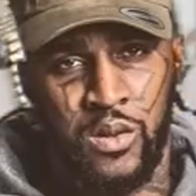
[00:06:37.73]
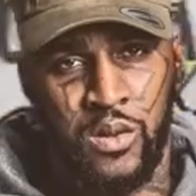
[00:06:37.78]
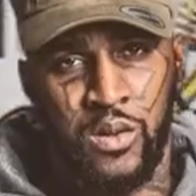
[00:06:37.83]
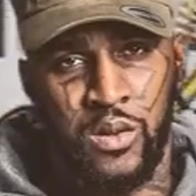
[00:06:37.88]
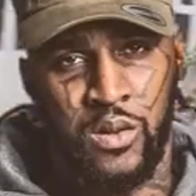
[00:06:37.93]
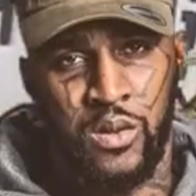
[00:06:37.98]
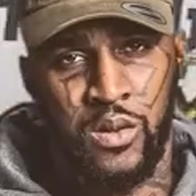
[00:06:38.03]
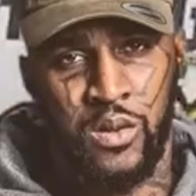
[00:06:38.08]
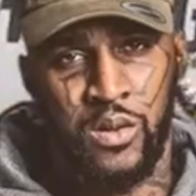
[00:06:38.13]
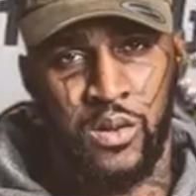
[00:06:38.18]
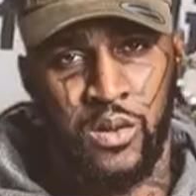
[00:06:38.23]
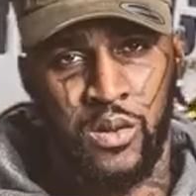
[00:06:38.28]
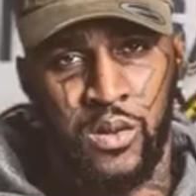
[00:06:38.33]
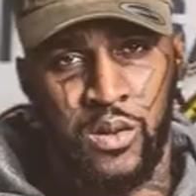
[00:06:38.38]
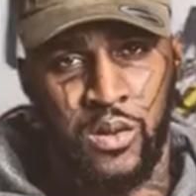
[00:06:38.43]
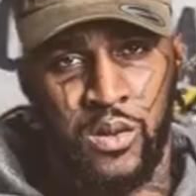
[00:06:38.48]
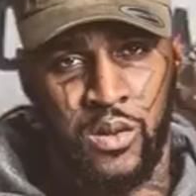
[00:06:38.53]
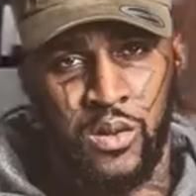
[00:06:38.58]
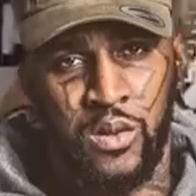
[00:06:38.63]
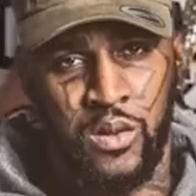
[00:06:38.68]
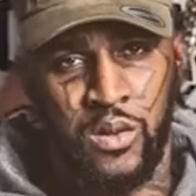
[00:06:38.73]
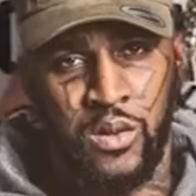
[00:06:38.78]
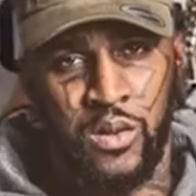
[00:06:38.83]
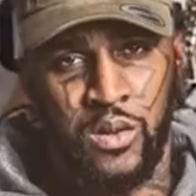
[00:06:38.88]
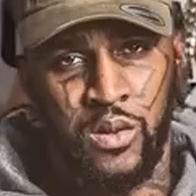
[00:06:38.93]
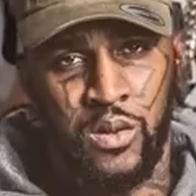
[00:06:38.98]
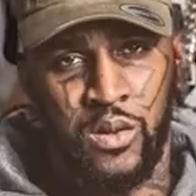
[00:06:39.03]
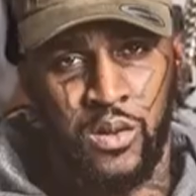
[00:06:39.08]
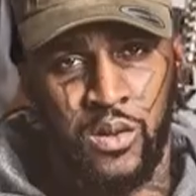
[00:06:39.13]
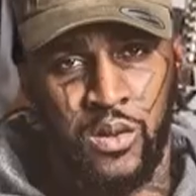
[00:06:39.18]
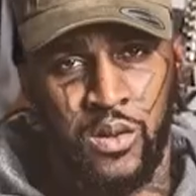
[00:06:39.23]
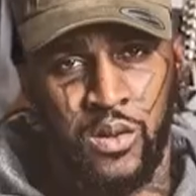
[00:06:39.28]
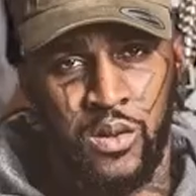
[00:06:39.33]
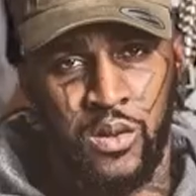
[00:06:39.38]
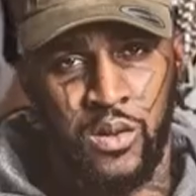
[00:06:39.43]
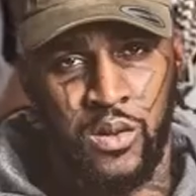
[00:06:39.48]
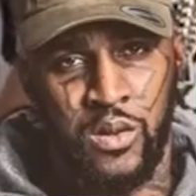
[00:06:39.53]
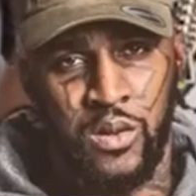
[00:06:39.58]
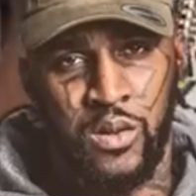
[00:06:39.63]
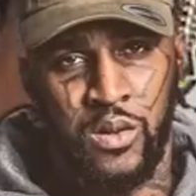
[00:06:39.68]

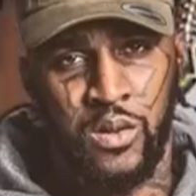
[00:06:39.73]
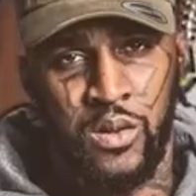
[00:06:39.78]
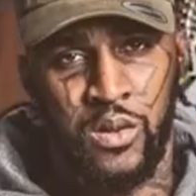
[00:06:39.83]
[no speech]